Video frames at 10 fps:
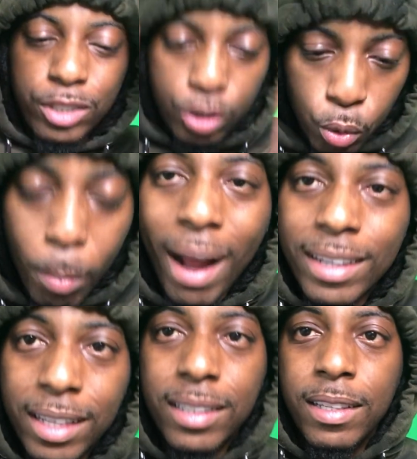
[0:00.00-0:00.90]
is you, my
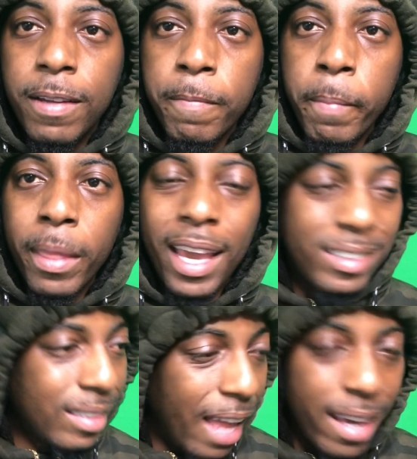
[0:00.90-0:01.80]
nigga.
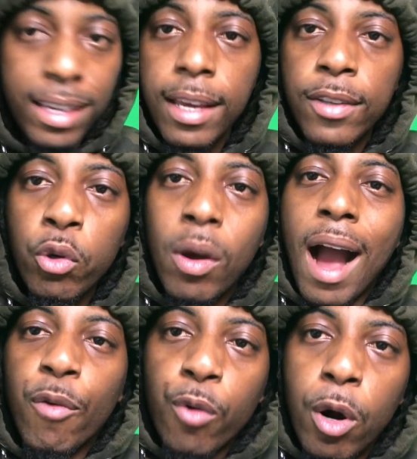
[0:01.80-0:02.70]
It's like you
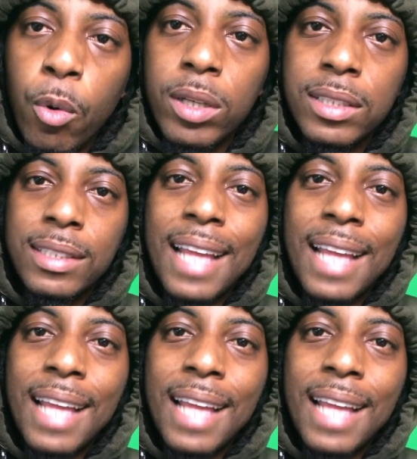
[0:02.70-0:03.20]
got real ones